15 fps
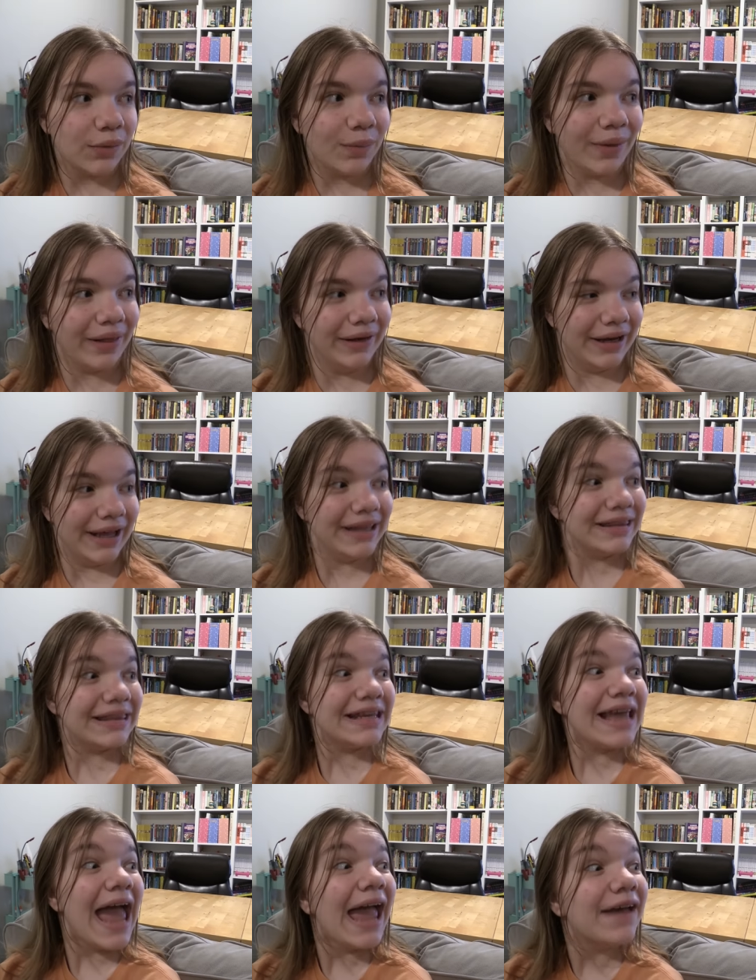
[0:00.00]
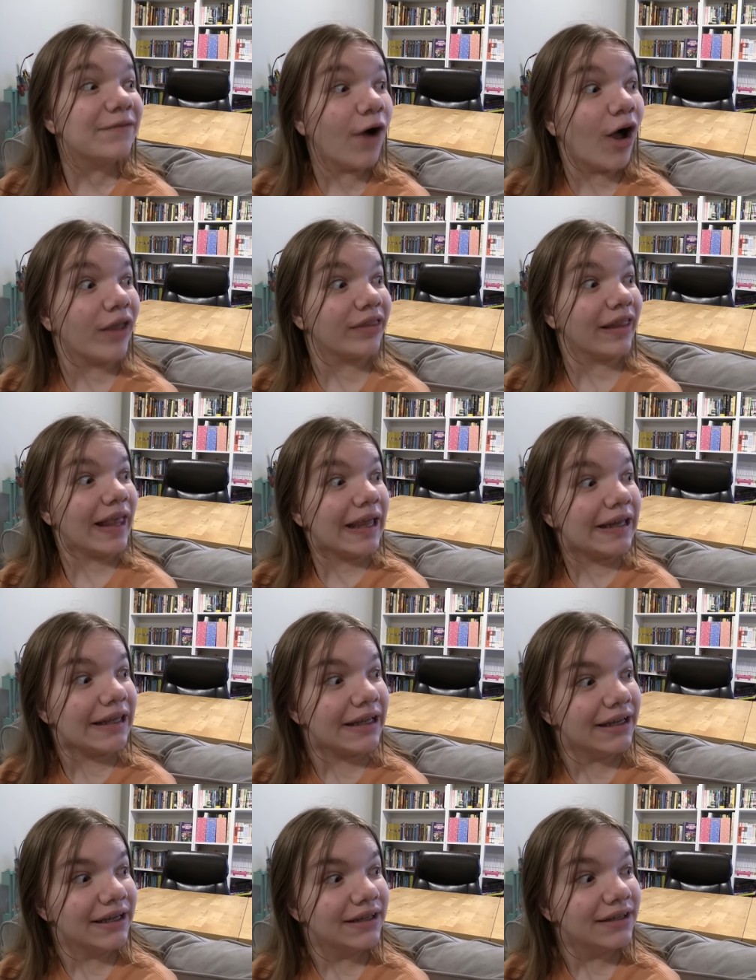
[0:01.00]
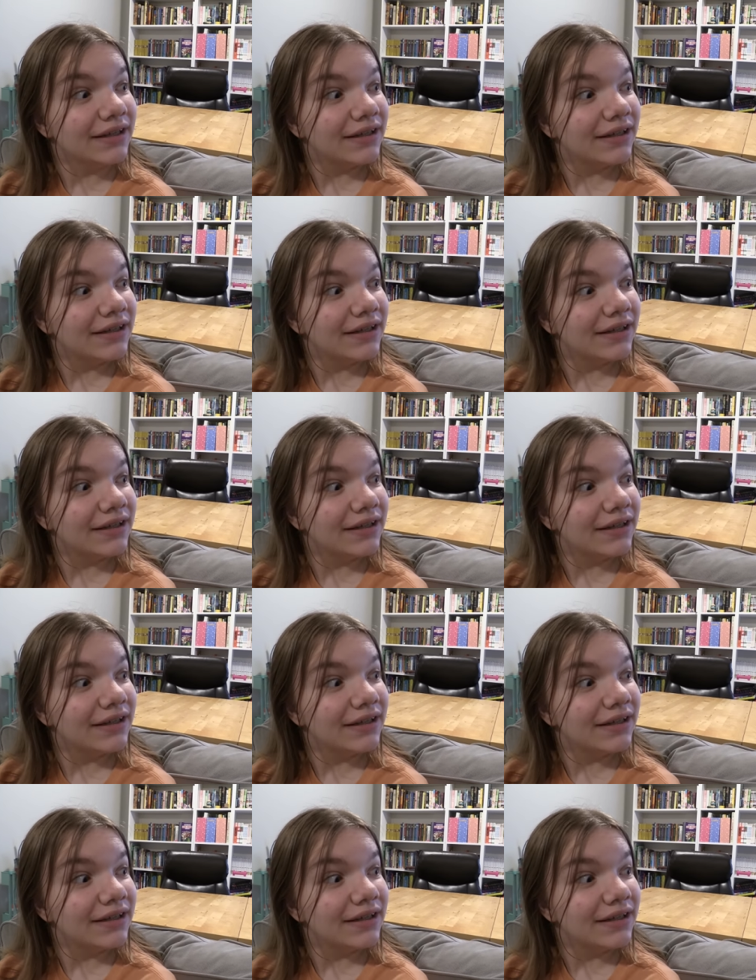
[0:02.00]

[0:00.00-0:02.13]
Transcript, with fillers: Well, it ain't the Avon lady.